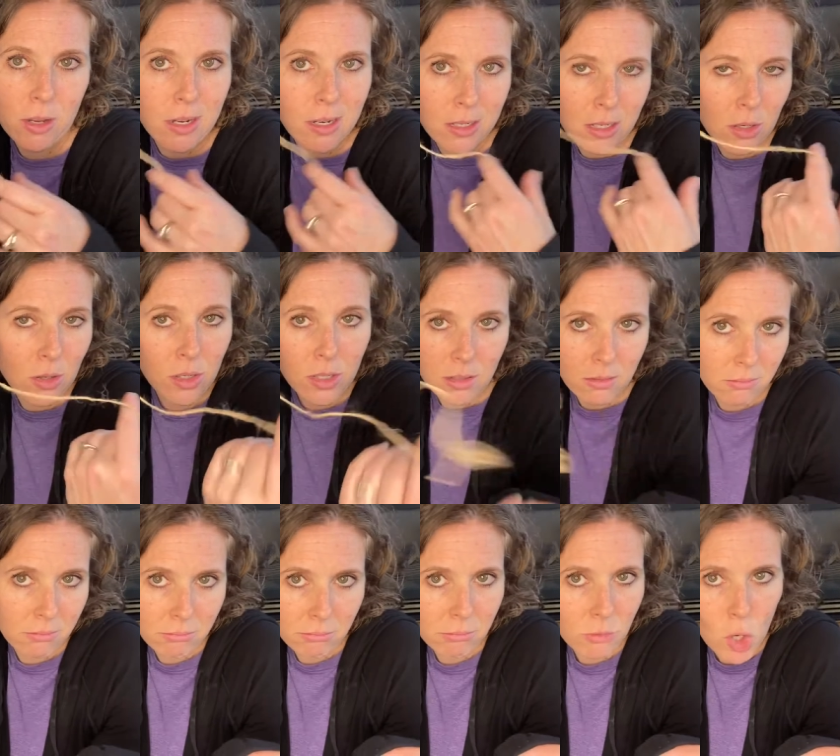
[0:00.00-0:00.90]
I just used
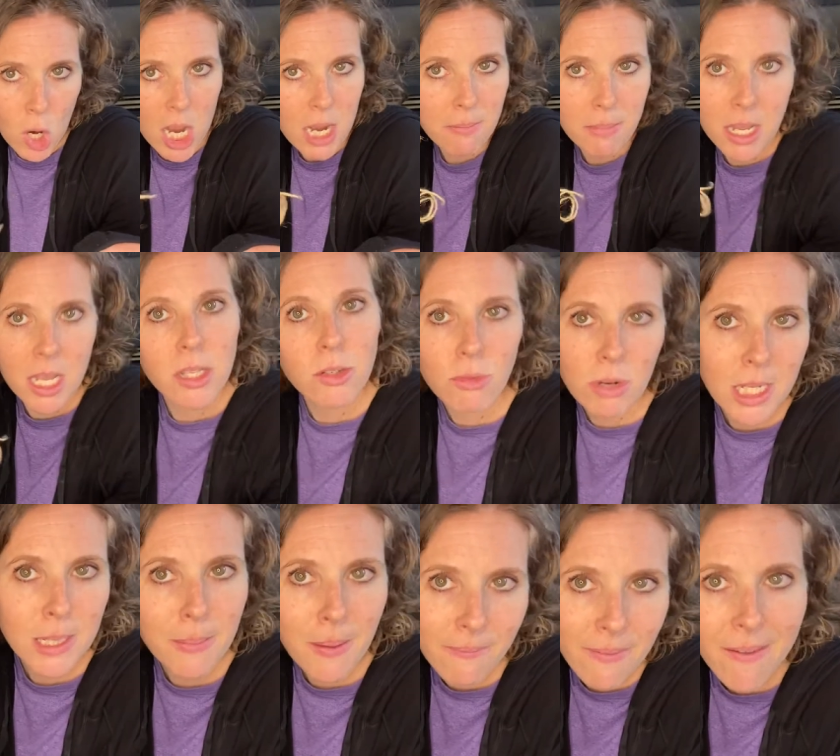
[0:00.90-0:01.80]
green because
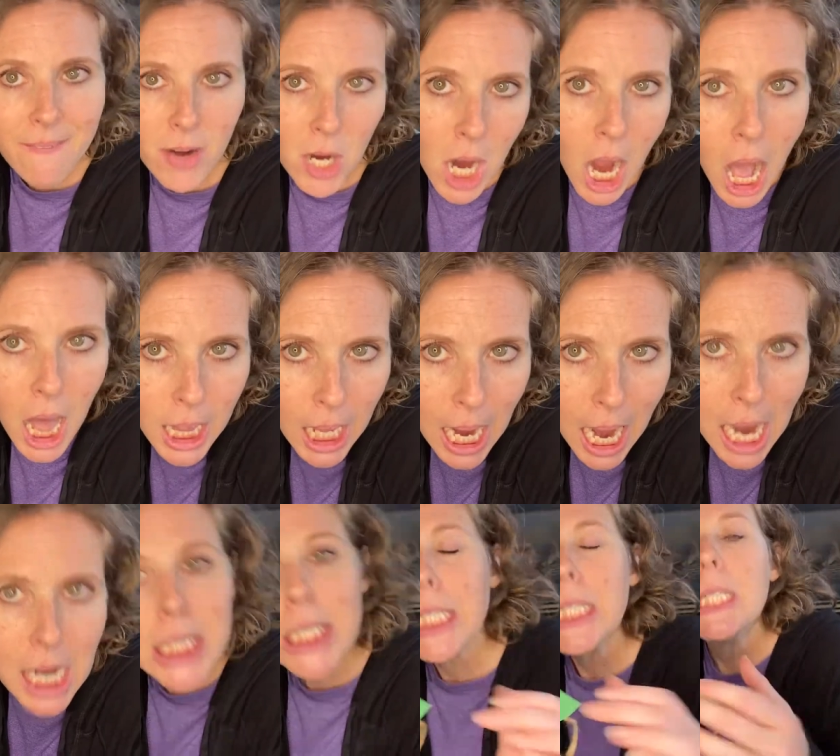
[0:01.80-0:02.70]
green's my favorite color.
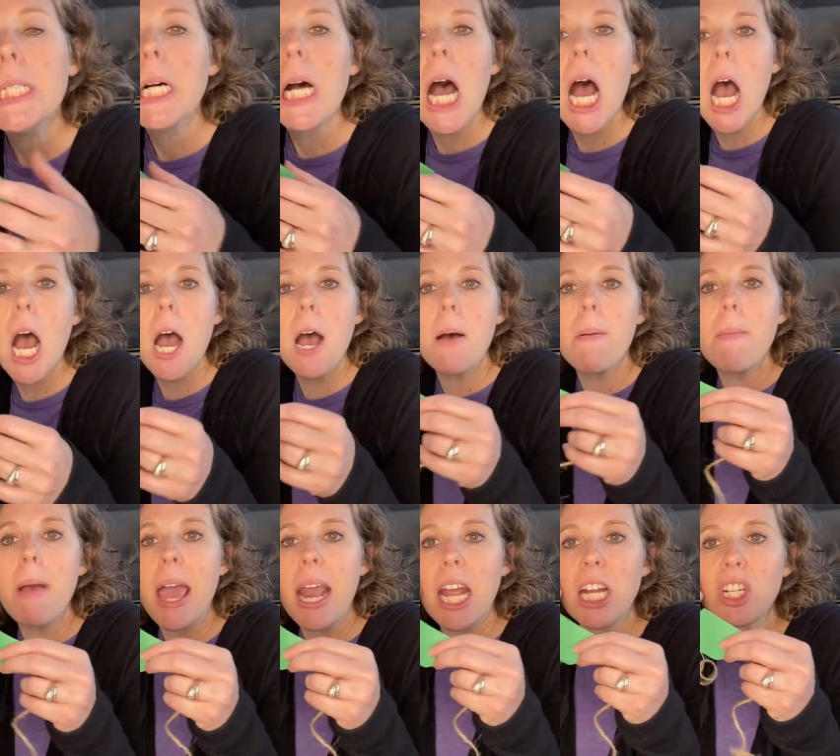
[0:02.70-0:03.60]
Um,
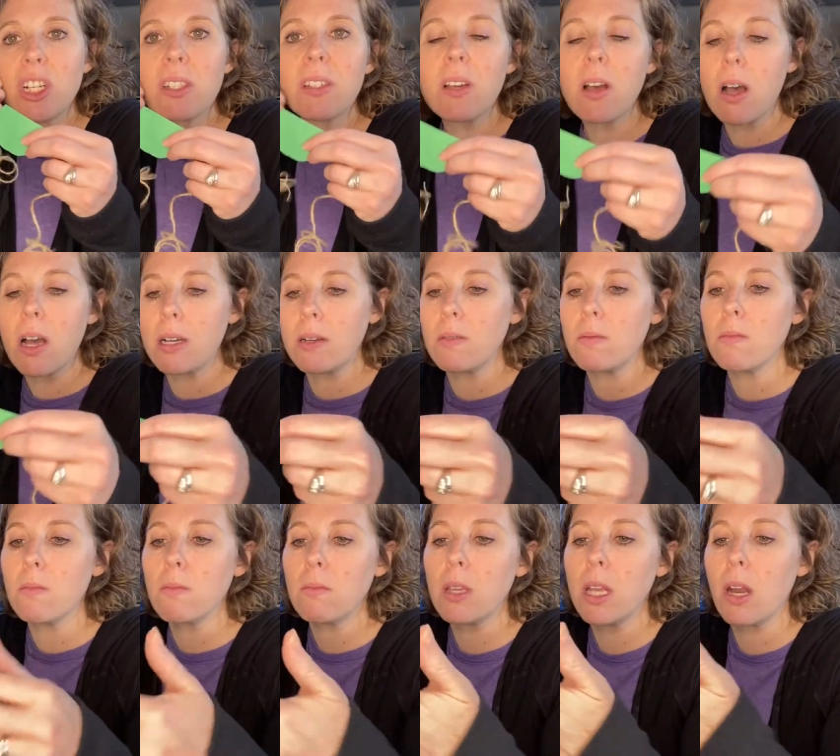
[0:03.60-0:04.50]
and I just cut,
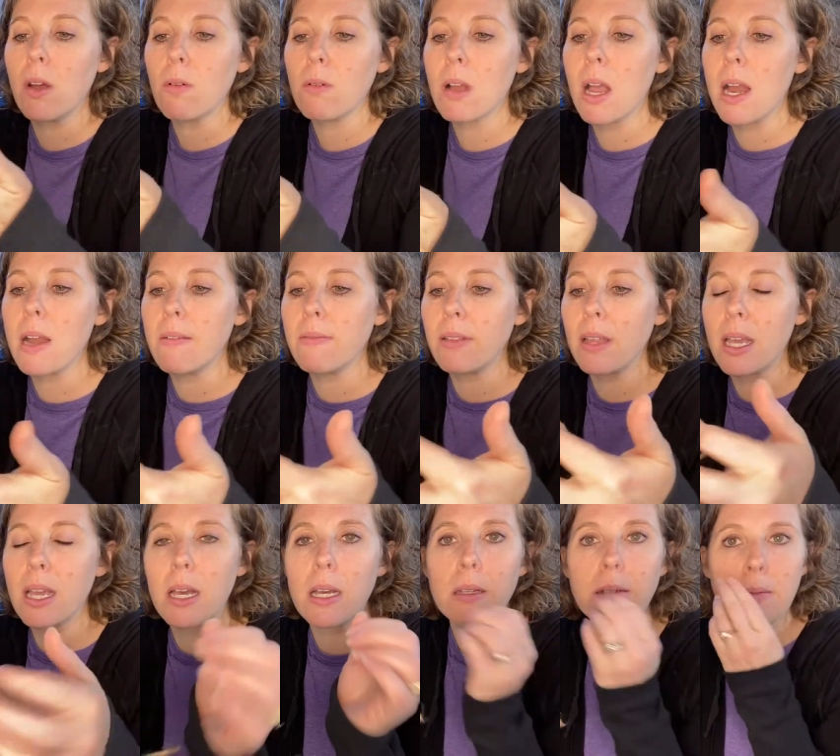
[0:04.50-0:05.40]
you know, kind of like
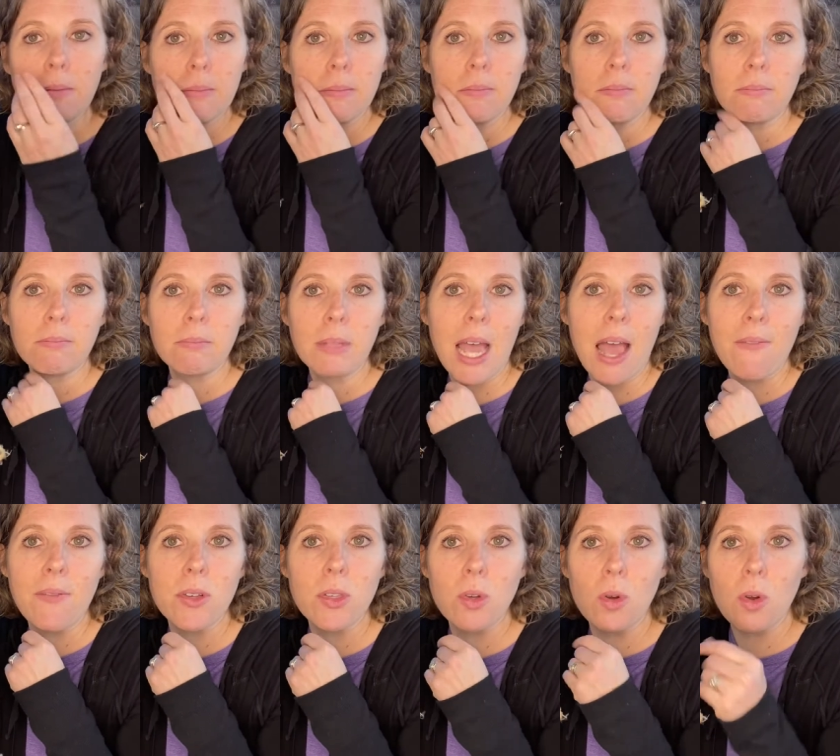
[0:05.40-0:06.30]
a
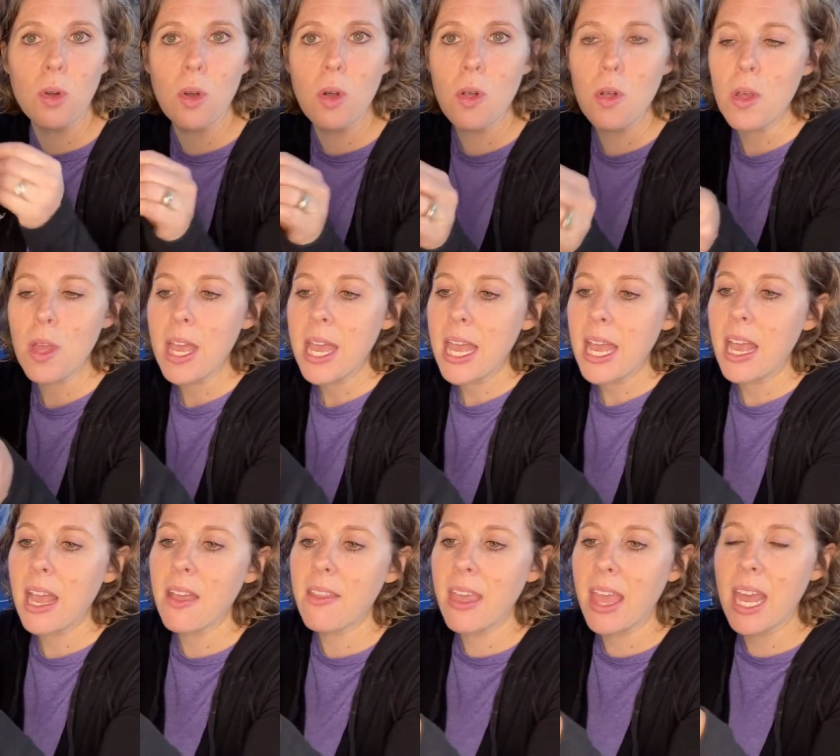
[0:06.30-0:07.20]
half a circle.
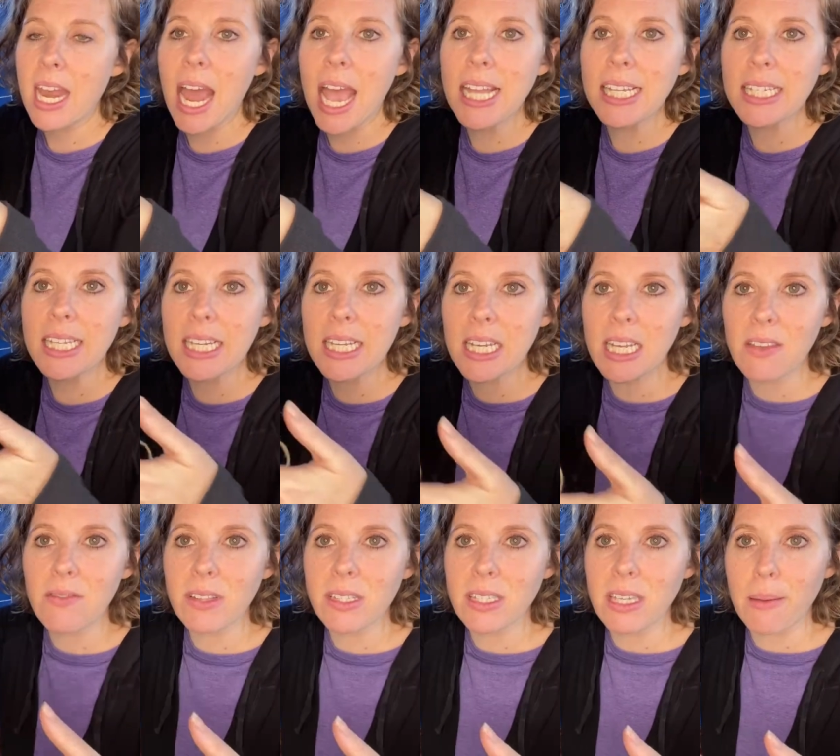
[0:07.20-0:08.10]
And then I didn't
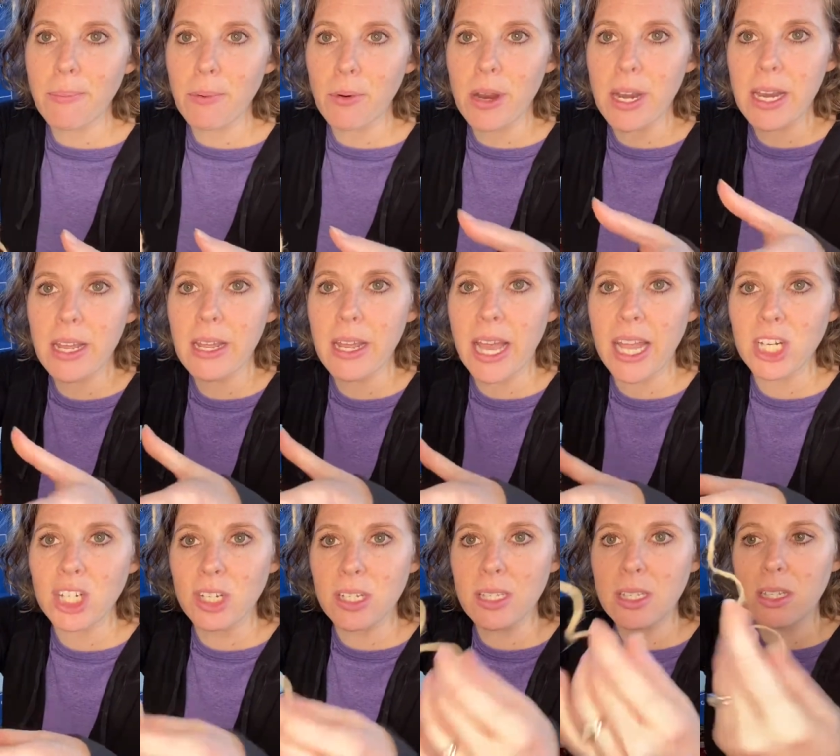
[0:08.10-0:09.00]
even separate it. I
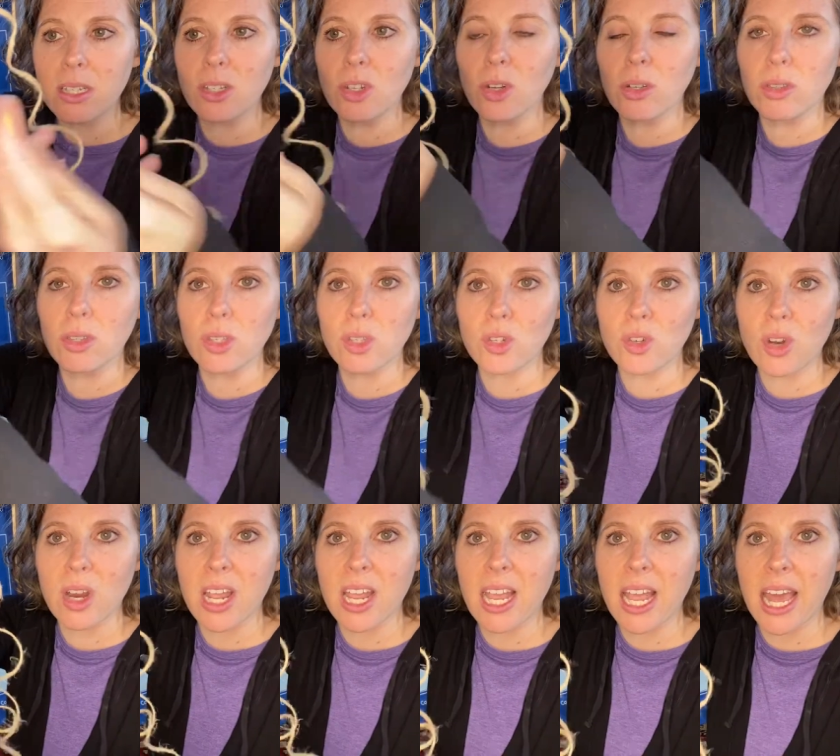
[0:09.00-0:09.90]
just took the
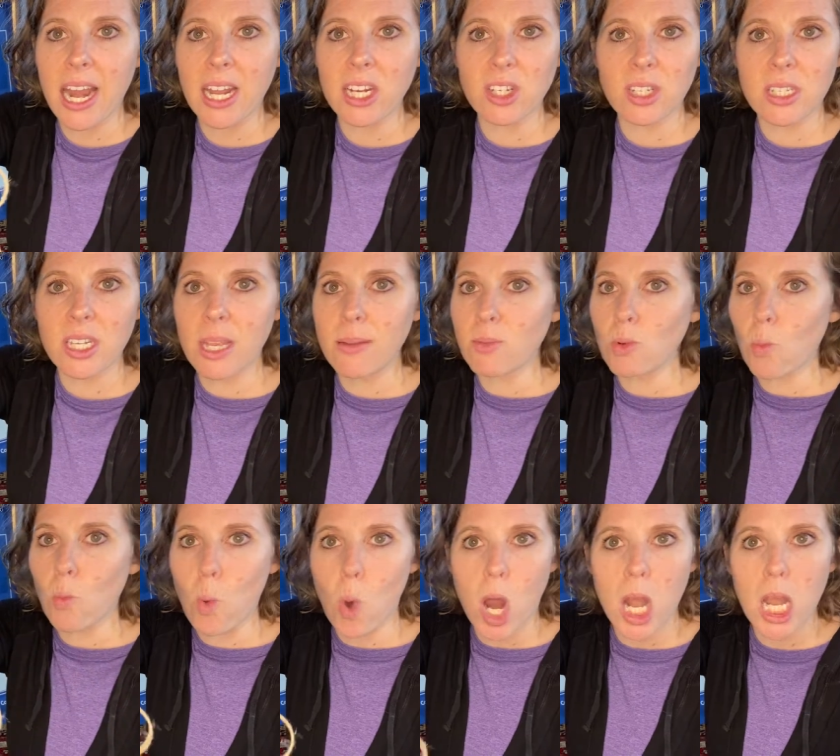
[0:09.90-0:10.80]
string and I just taped
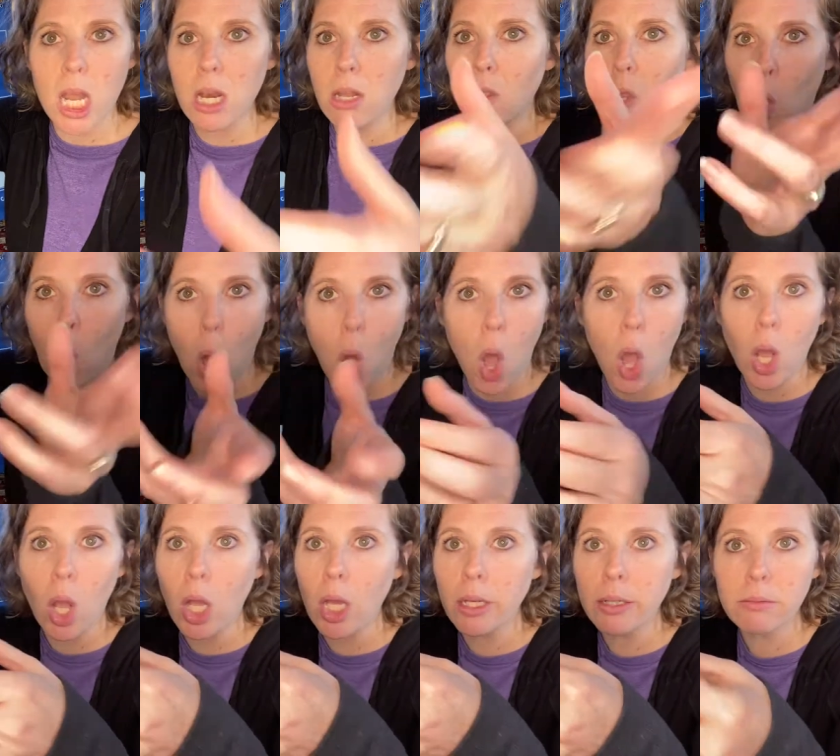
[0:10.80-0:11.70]
one
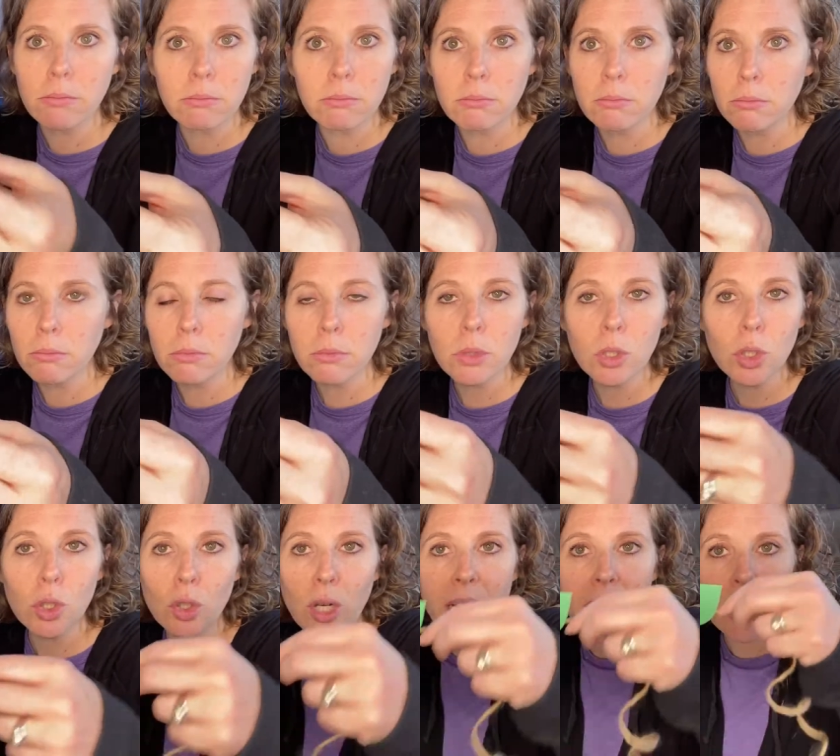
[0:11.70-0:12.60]
long
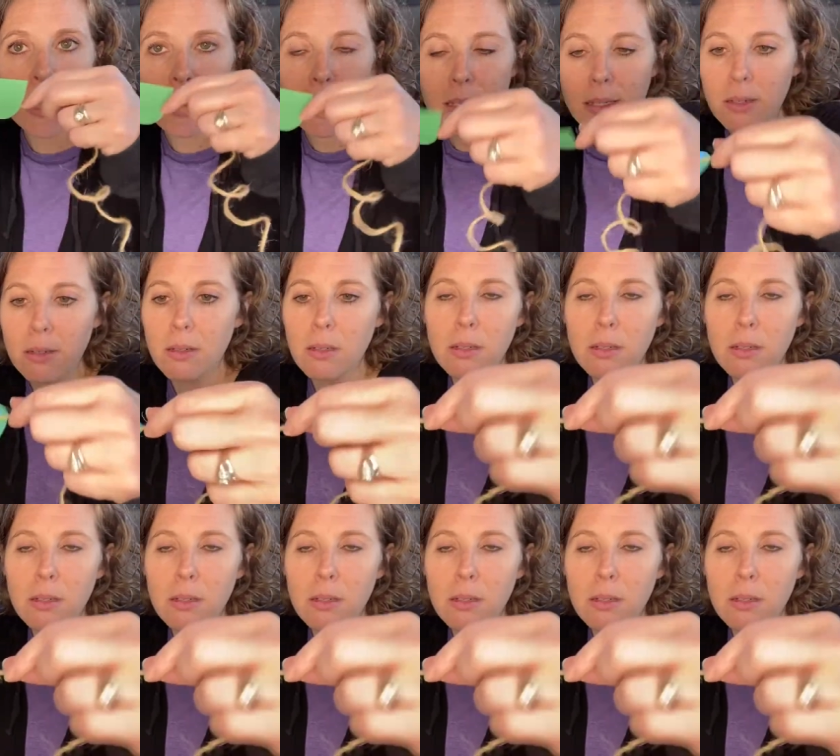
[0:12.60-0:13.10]
strand.